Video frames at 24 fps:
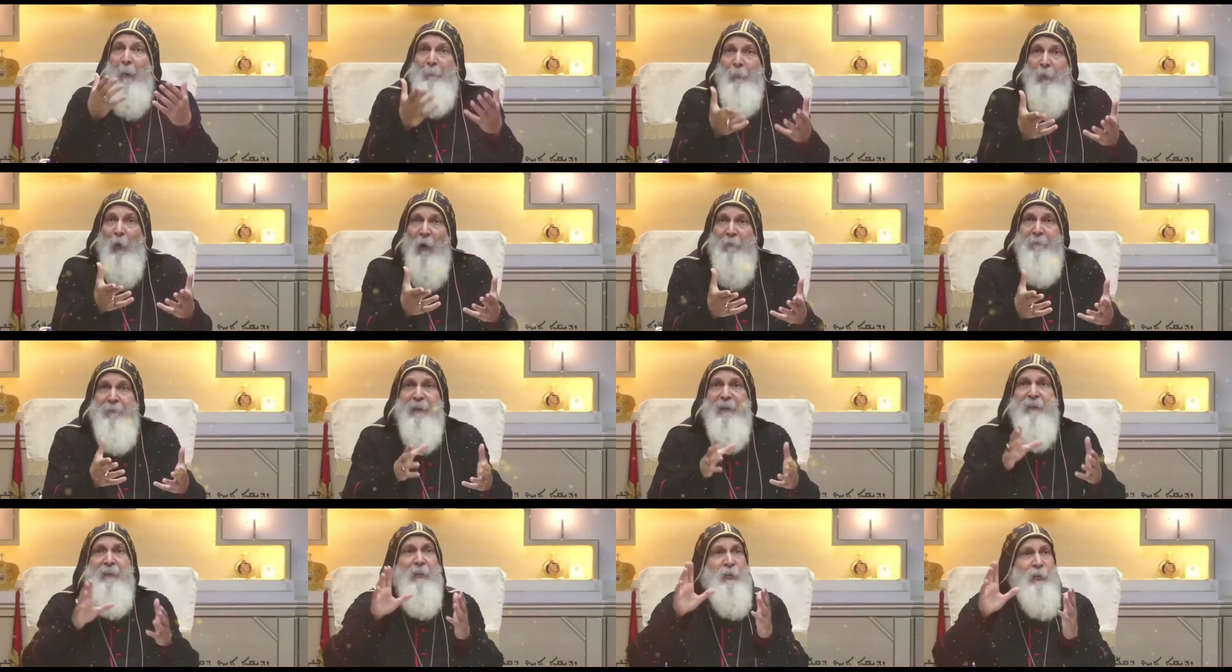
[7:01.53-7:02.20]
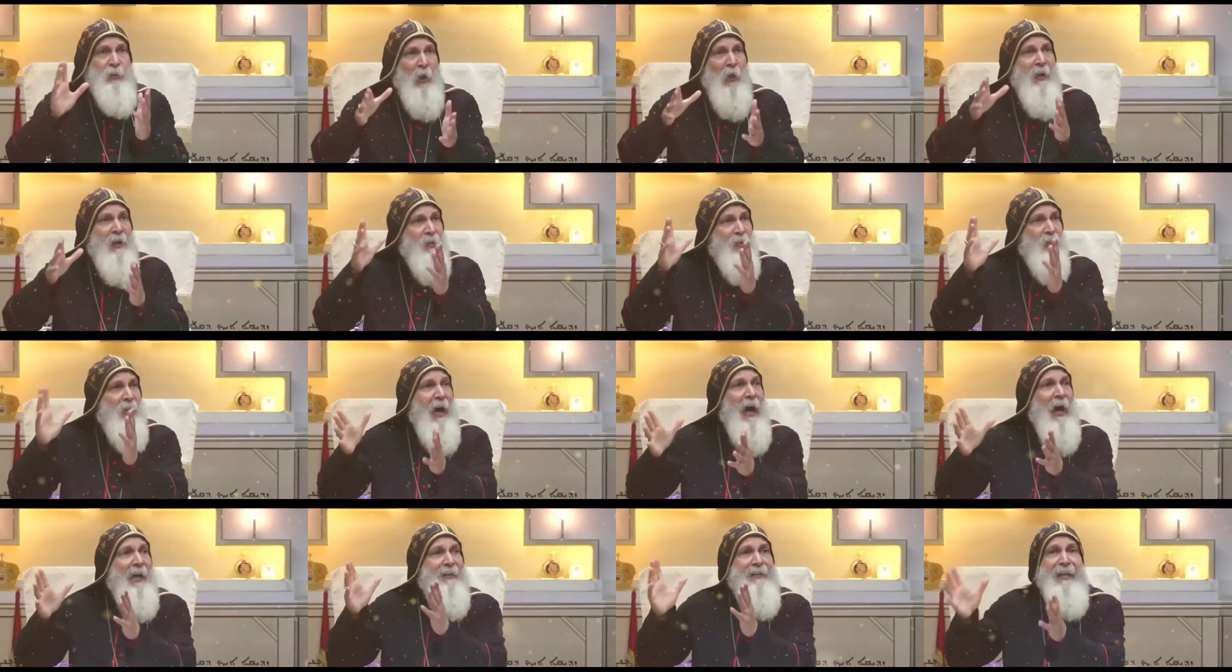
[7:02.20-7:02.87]
to a prophet? So is
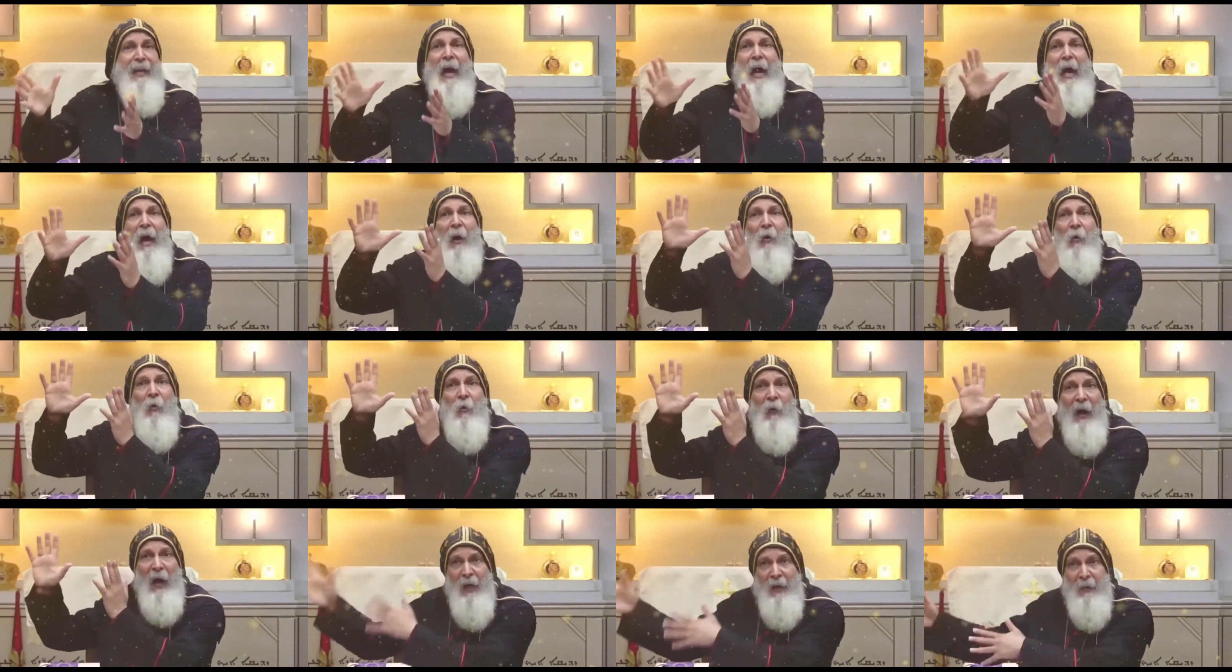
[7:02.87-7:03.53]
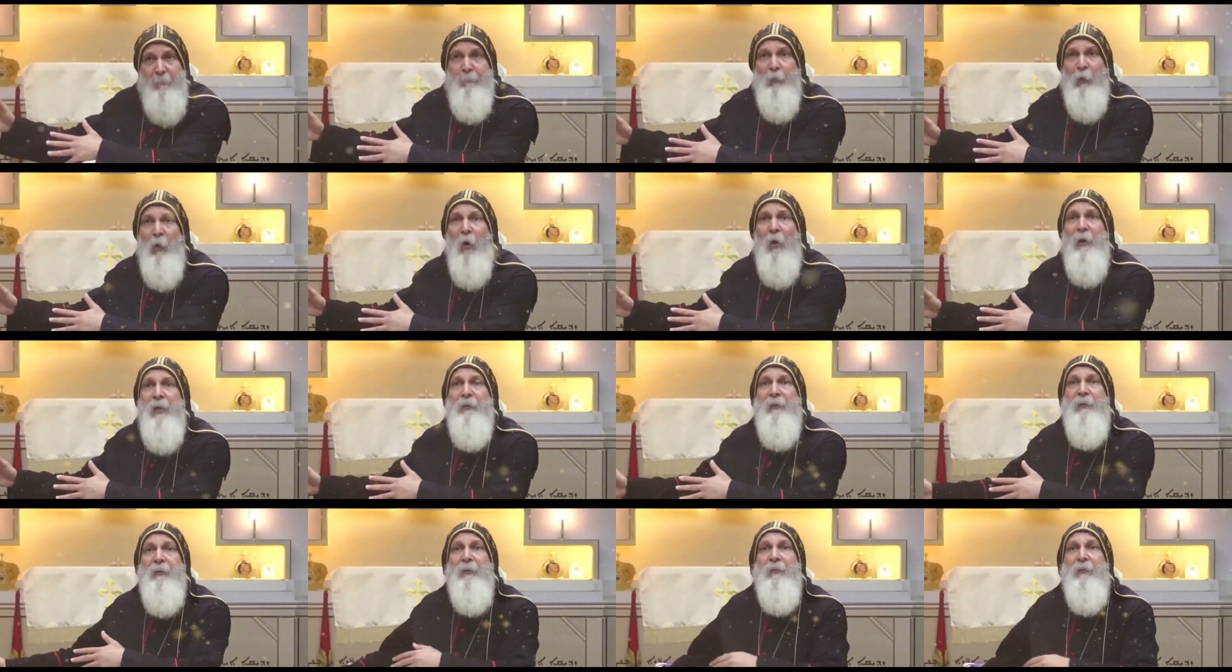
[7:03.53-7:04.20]
God now
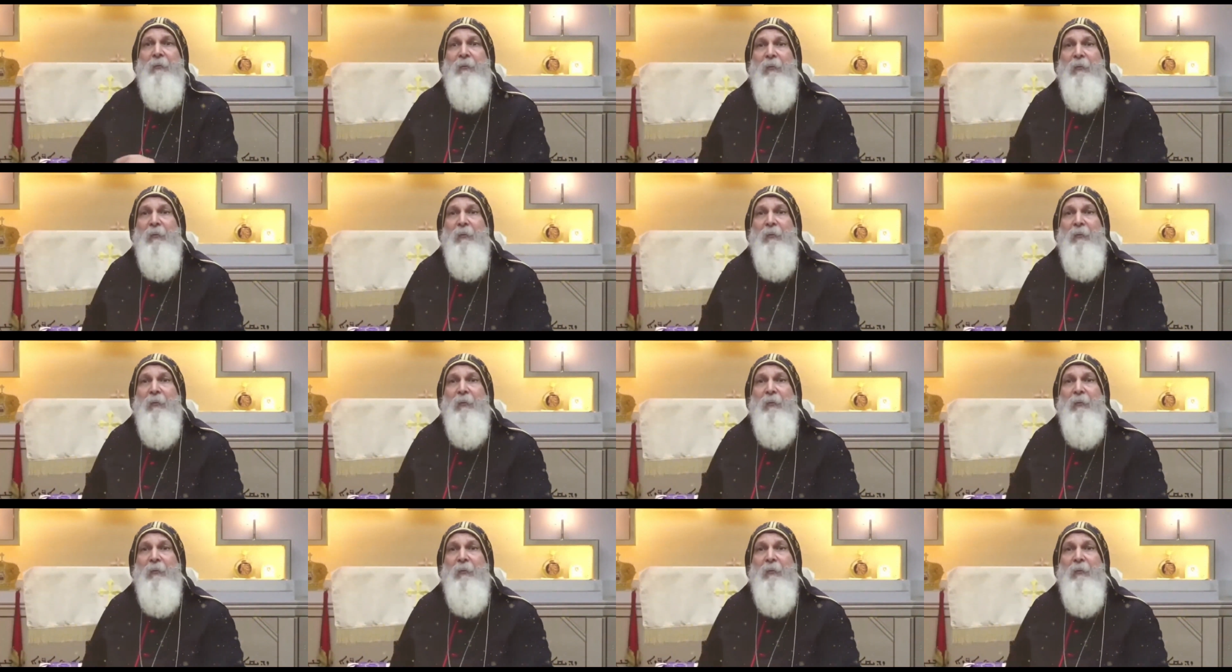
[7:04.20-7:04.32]
unemployed?